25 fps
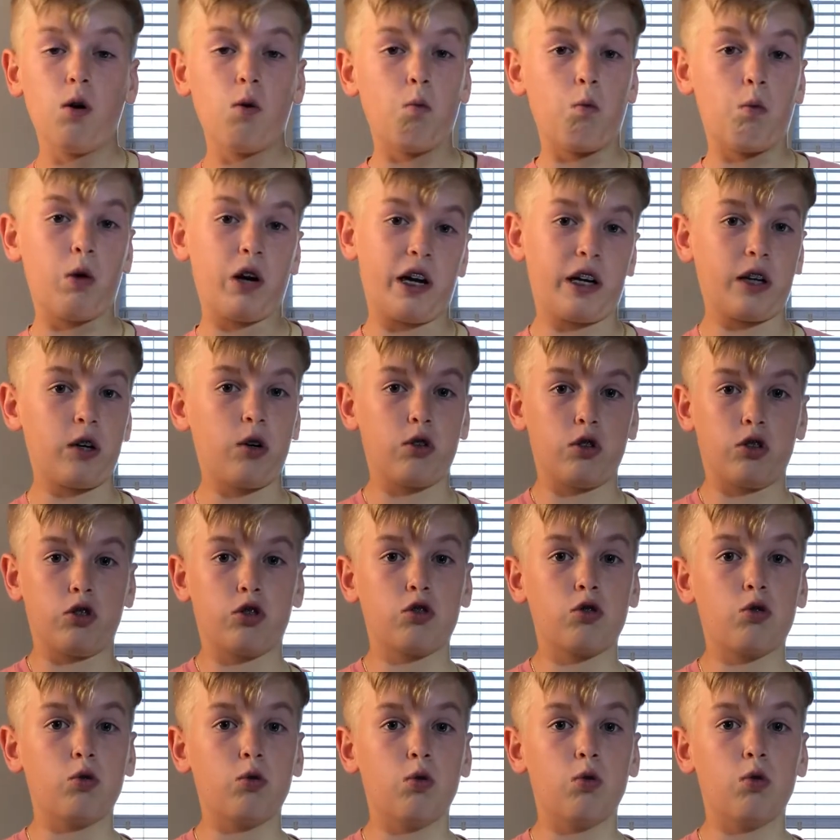when I go to
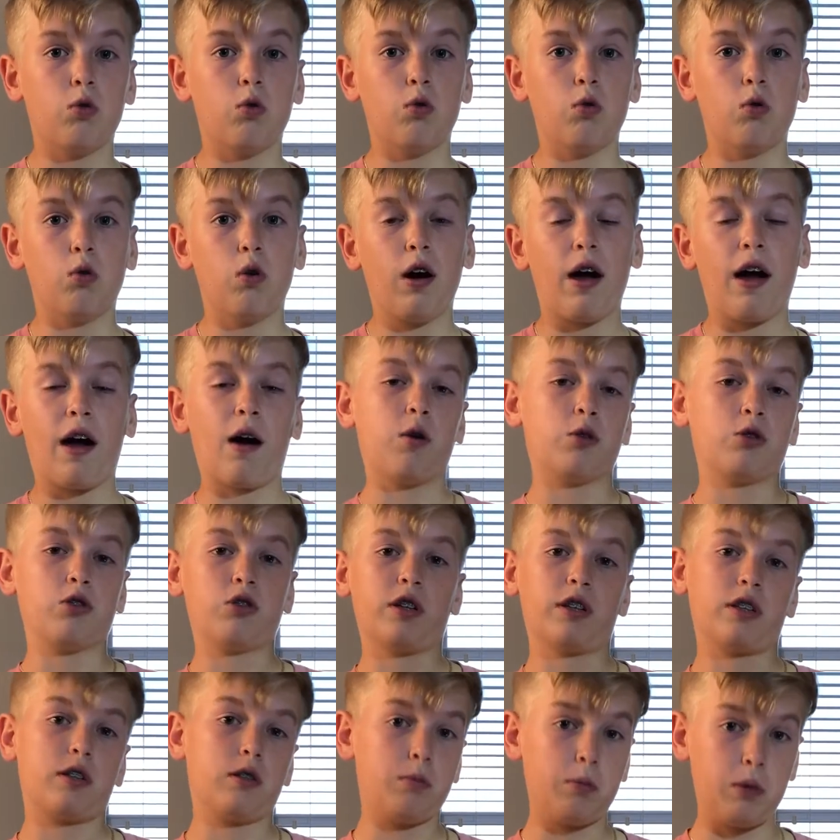school, how it's
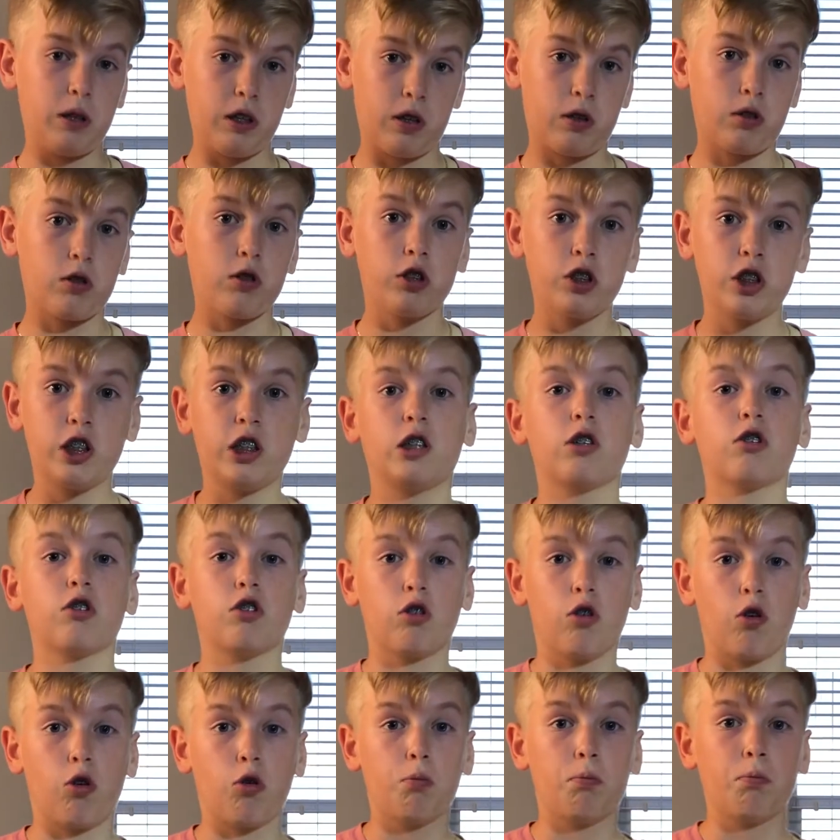like to be 13
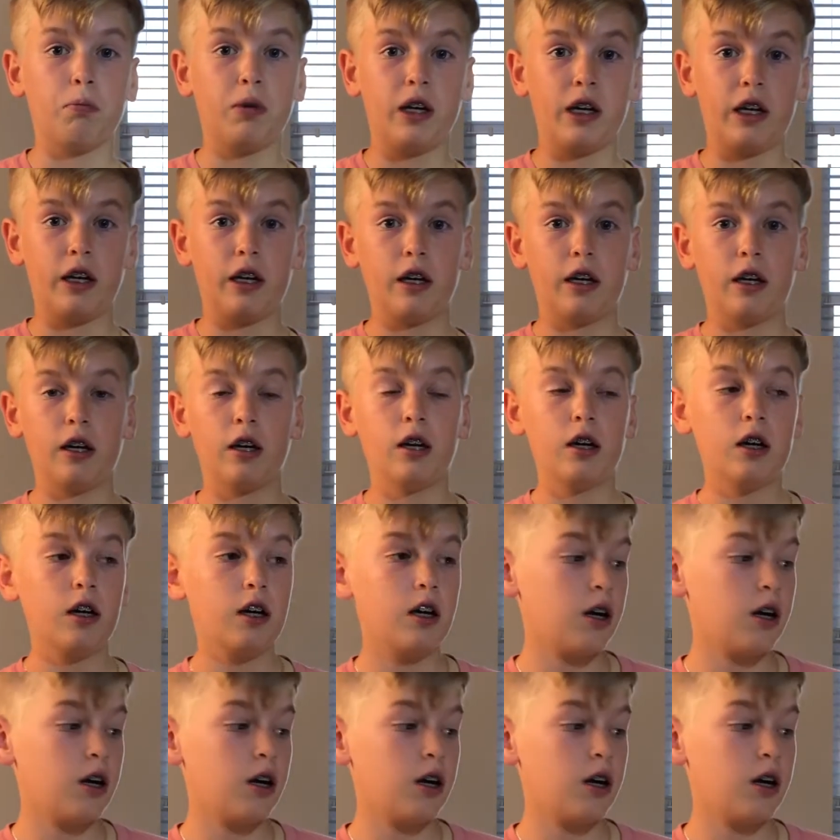year old me,